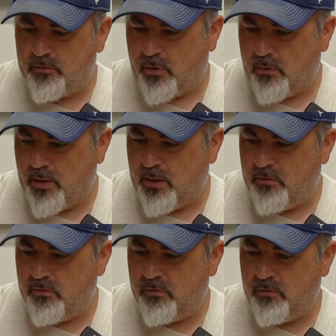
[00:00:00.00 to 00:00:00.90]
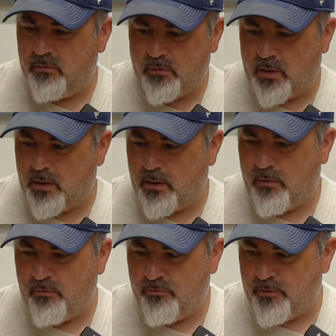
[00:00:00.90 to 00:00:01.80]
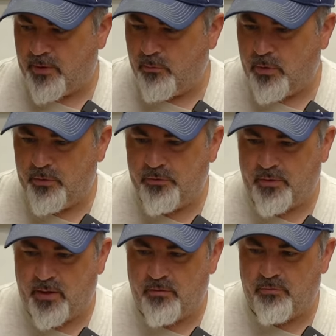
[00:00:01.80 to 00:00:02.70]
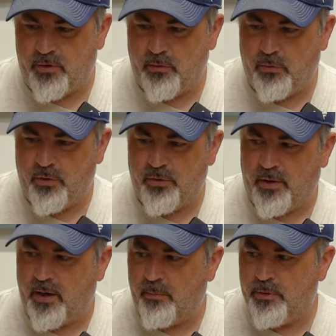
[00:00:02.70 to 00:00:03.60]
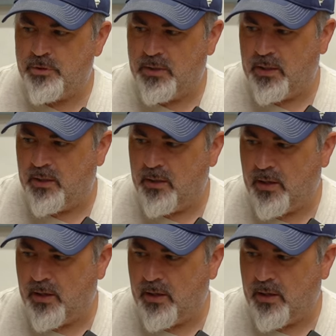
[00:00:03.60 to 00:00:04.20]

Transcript: So it's very well designed, very well thought out machine,